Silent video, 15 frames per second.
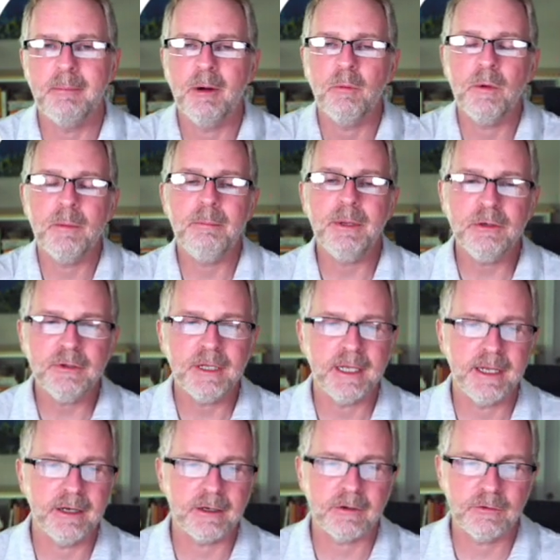But we're building
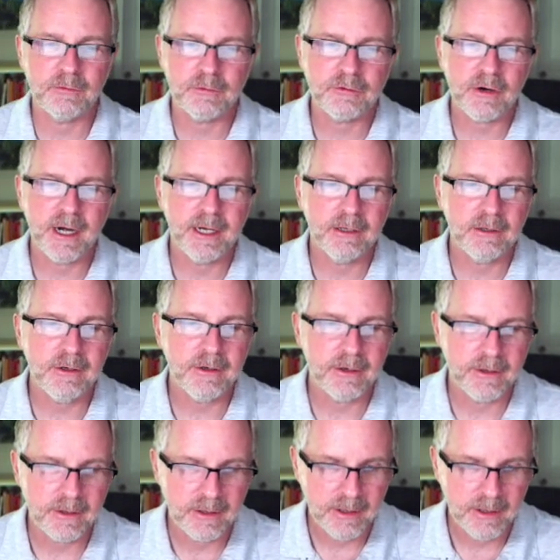here because we're trying to learn.